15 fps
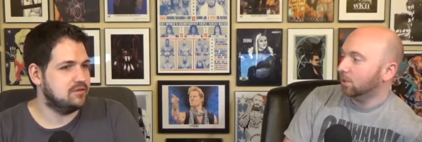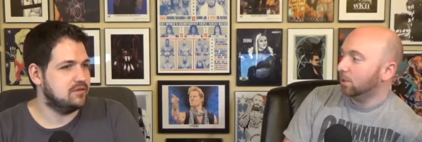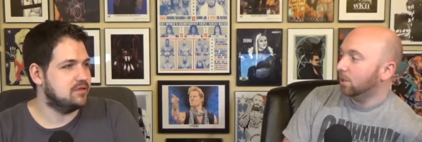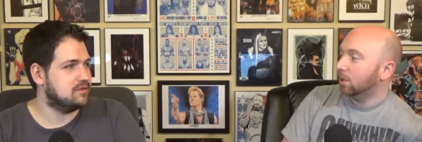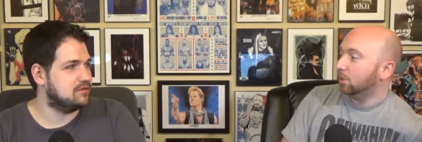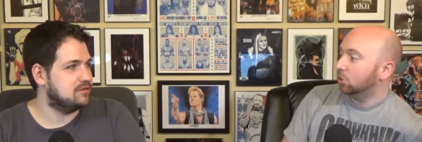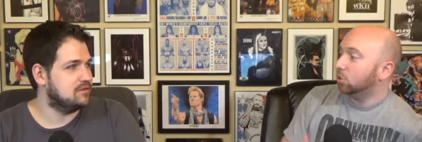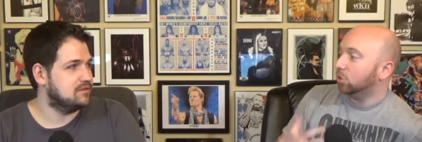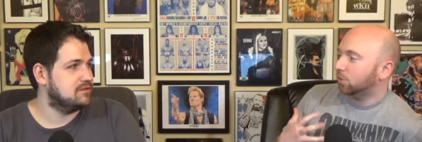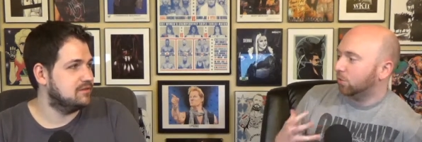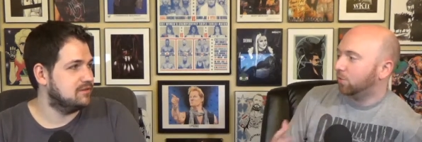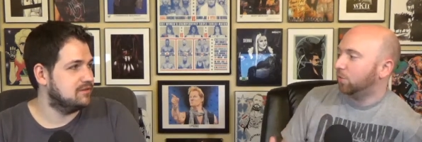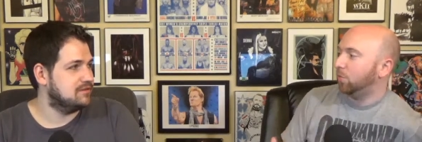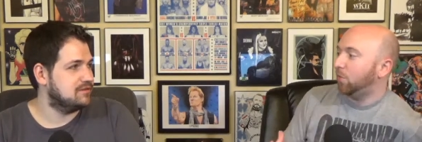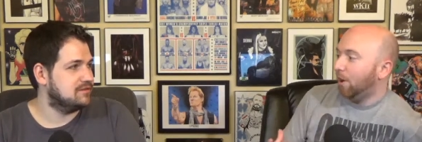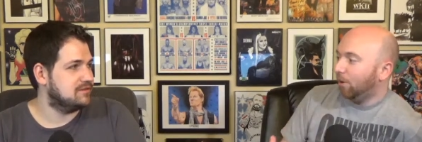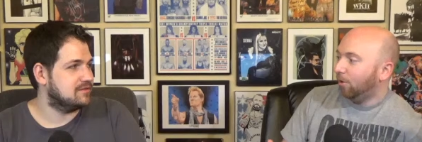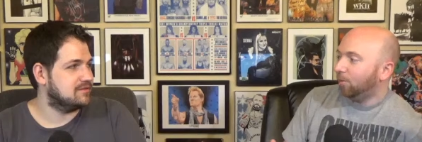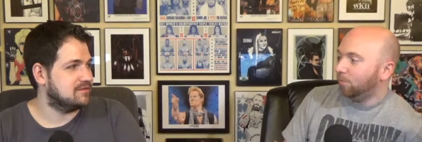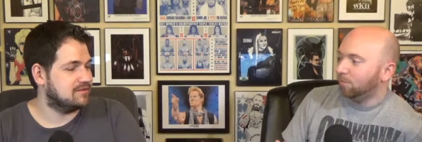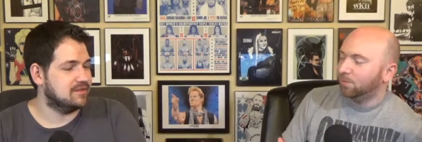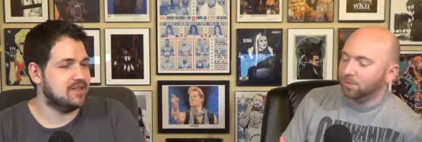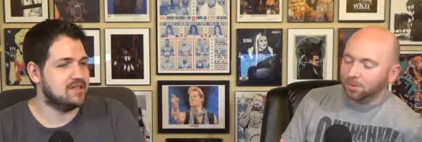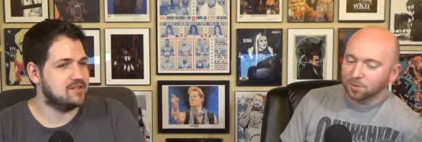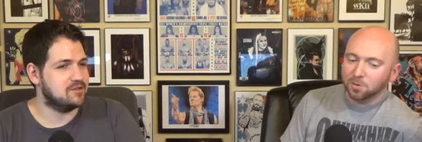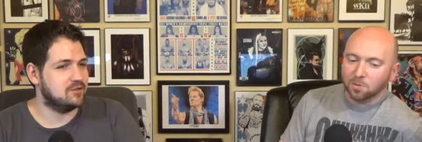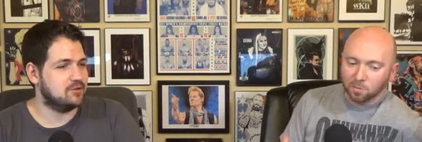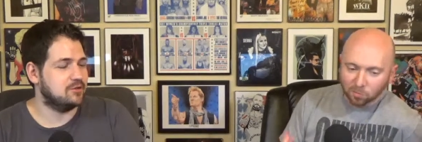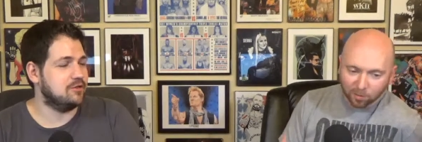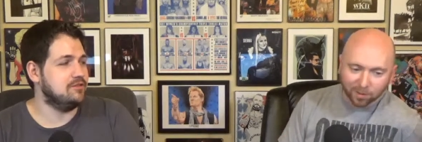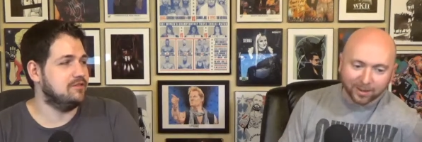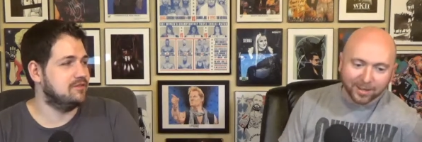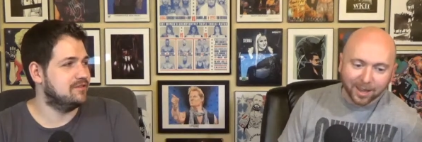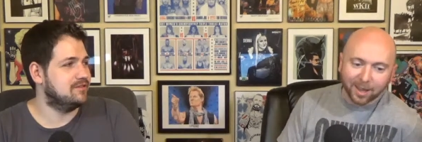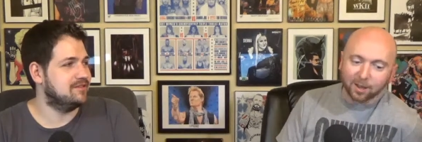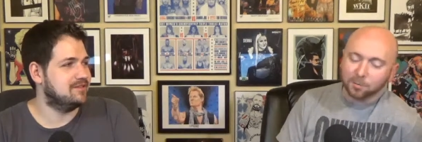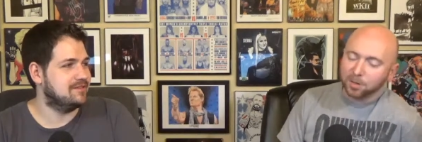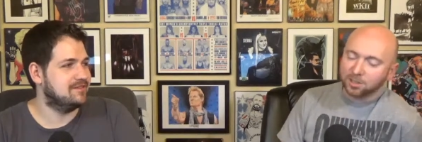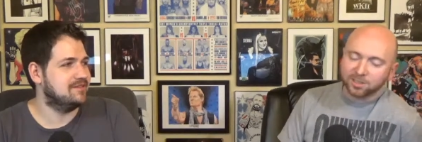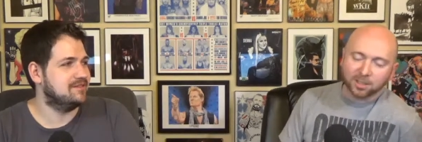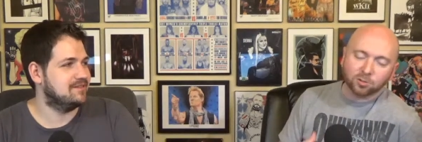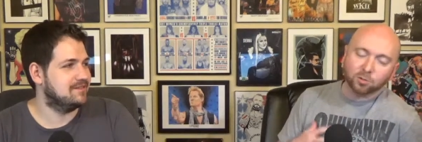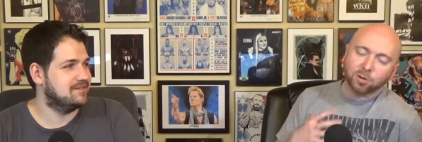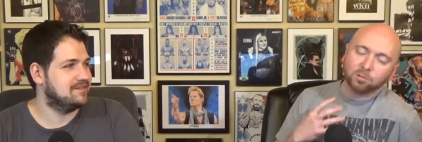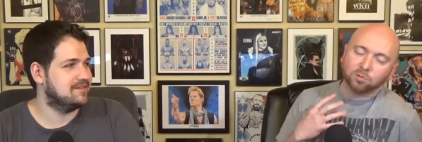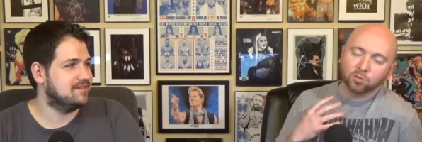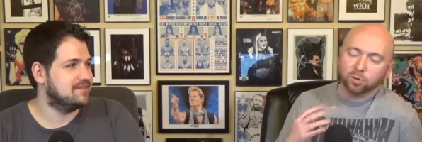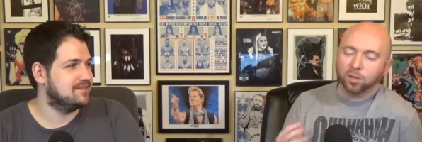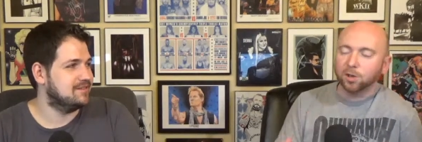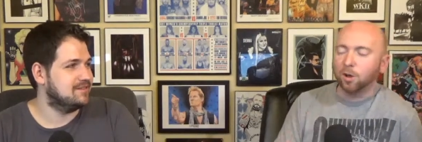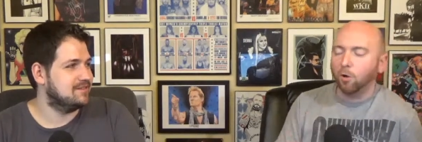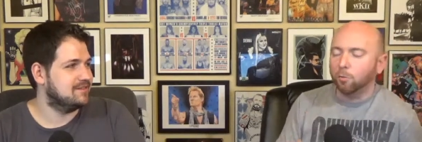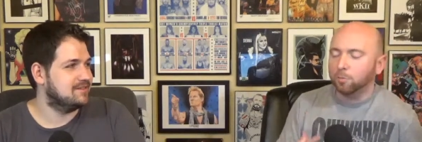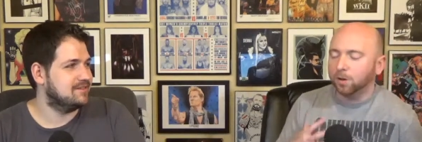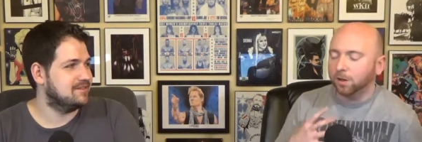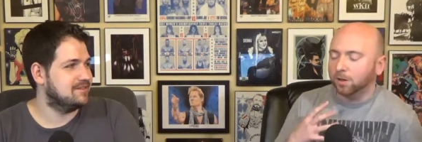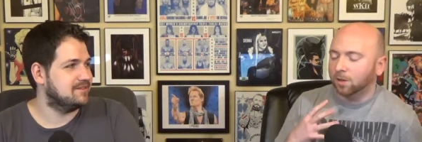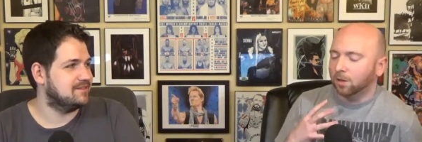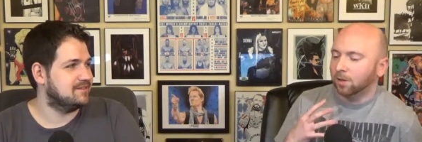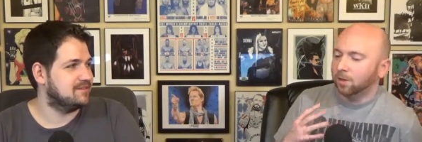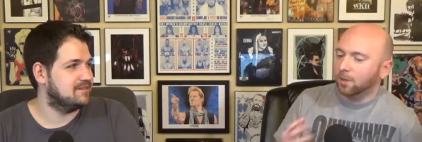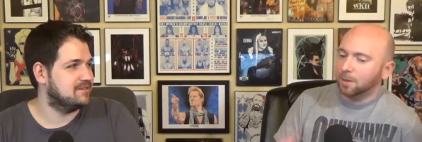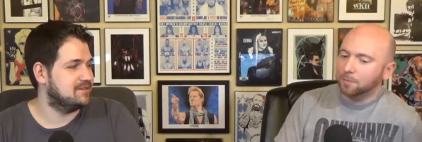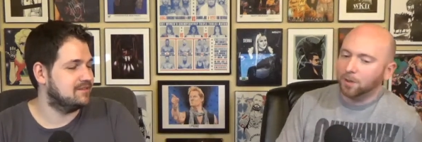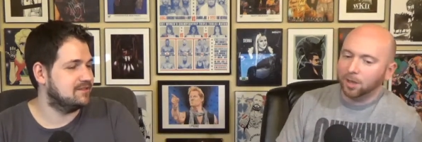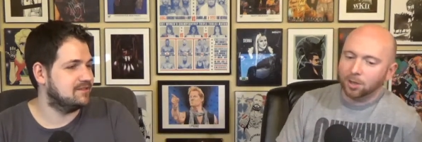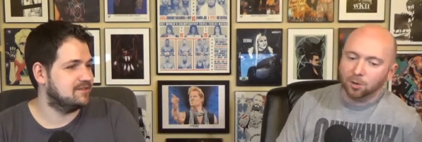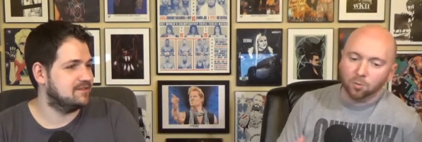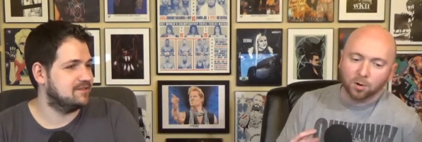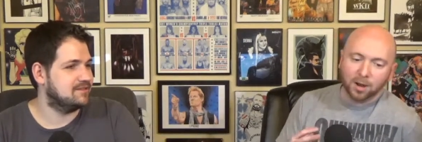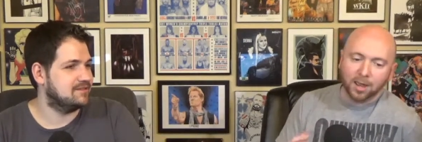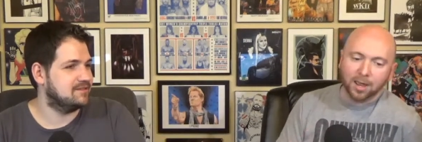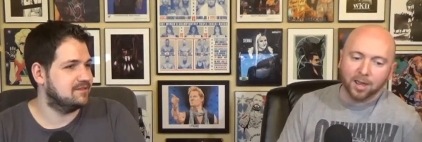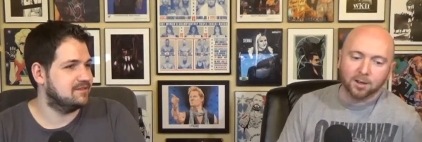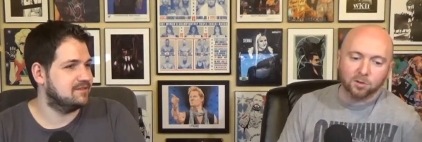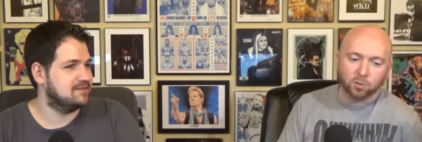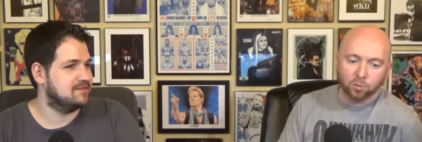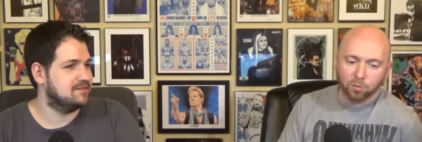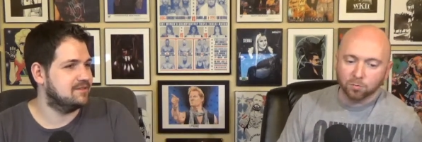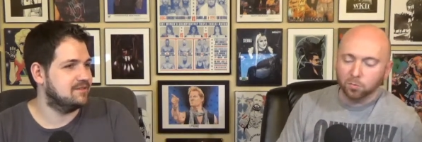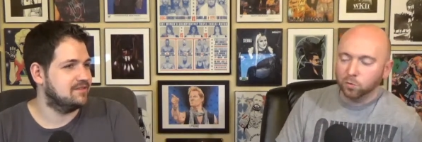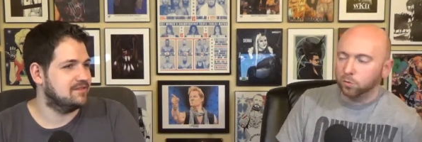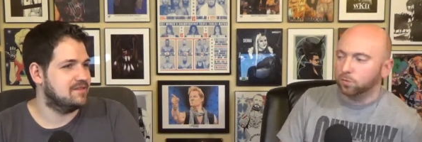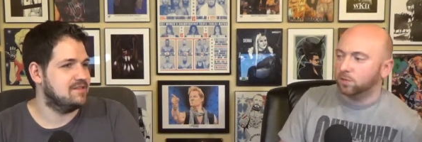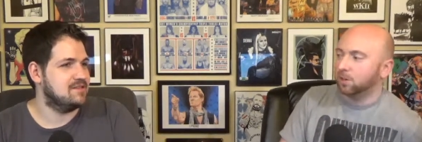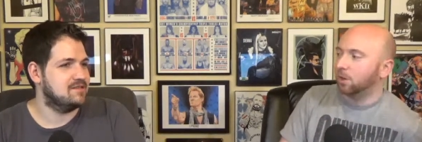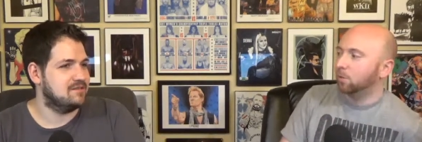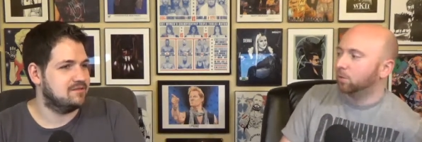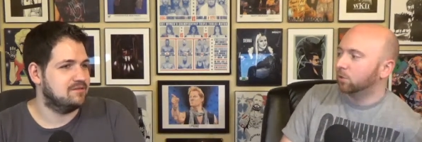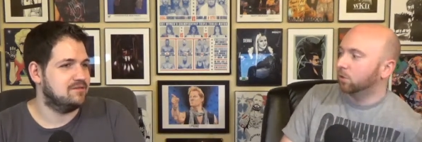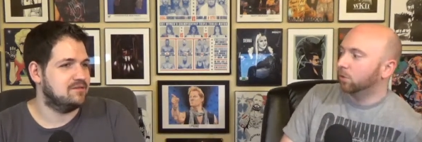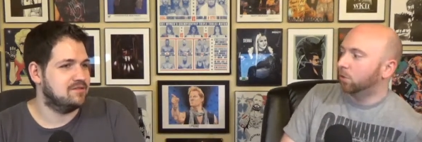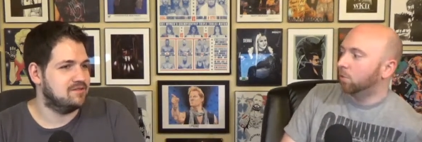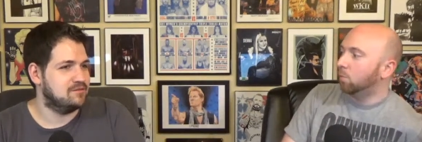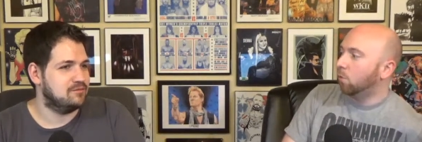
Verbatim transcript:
Speaker 1: Like it just felt like Stone Cold. Yeah, because that's what I was really hoping that Becky would add to her move set was a little